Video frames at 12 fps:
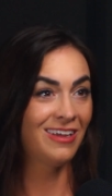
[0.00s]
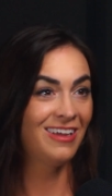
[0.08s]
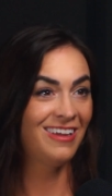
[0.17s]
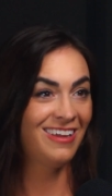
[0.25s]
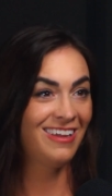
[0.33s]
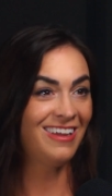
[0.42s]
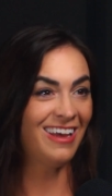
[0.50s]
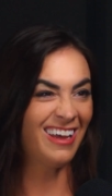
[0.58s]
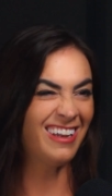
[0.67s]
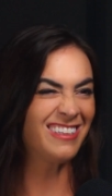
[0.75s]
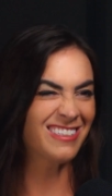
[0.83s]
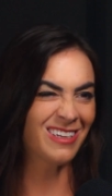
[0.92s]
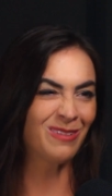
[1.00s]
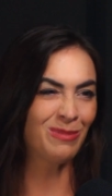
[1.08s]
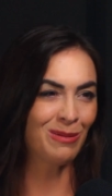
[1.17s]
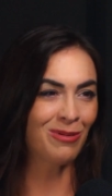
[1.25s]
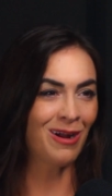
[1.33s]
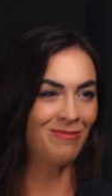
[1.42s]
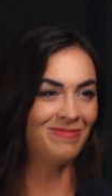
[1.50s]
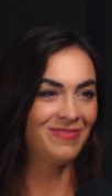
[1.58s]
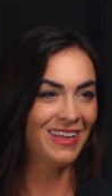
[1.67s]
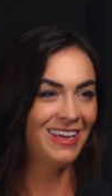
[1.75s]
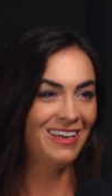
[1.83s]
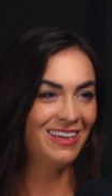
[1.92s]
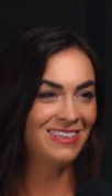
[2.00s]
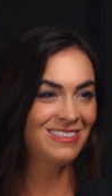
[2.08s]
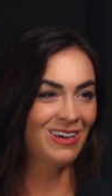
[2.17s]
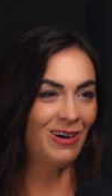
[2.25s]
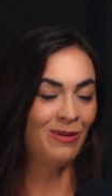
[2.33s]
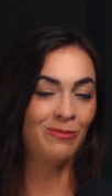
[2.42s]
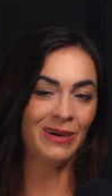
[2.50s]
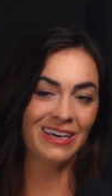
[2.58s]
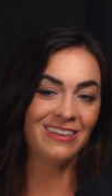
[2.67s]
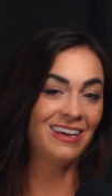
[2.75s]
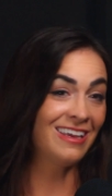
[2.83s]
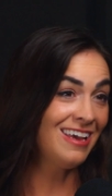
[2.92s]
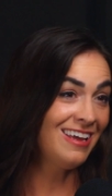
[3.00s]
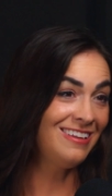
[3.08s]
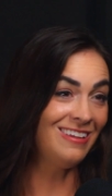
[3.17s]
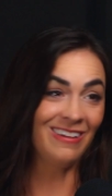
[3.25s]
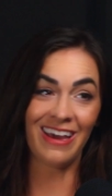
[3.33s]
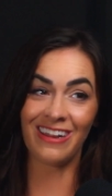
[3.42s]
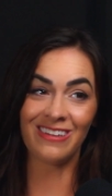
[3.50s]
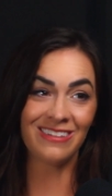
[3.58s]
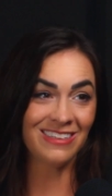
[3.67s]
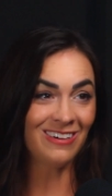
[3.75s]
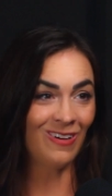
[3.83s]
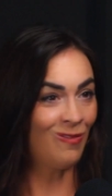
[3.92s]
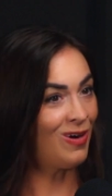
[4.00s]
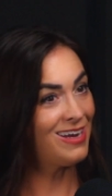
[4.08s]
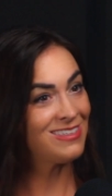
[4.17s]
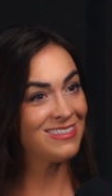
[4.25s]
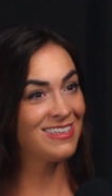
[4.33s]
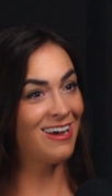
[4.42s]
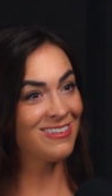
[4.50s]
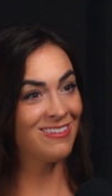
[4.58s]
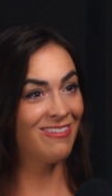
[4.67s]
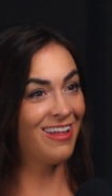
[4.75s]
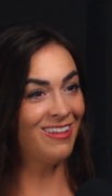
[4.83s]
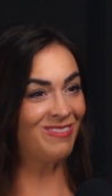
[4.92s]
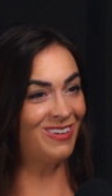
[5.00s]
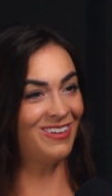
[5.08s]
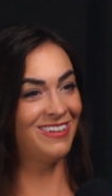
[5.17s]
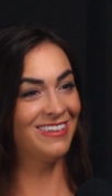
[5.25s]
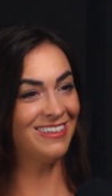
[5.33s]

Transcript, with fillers: Mm-hmm. And it's going to be a problem. So, but again, you got a good deal. Why is this house available?